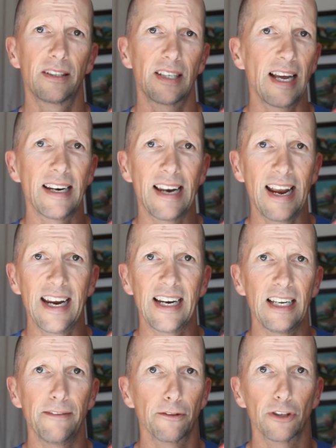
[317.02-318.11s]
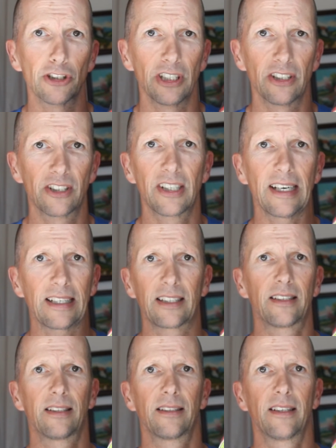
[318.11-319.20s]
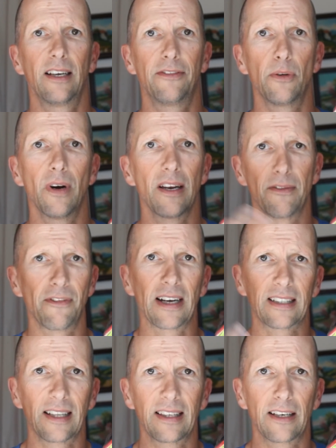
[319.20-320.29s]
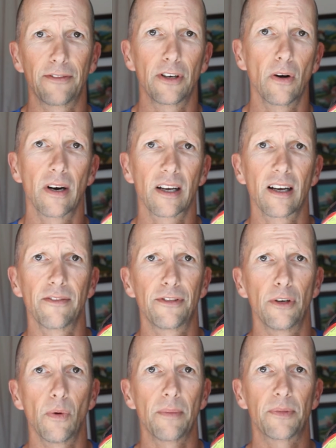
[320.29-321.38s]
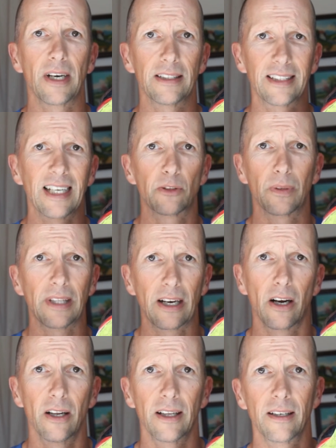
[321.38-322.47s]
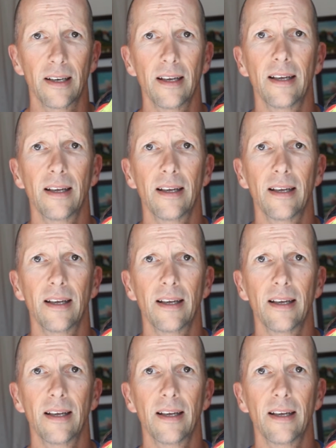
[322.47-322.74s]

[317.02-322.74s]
1080 version 6 if you want. In fact, I think if you go on a few websites, that's what they call it,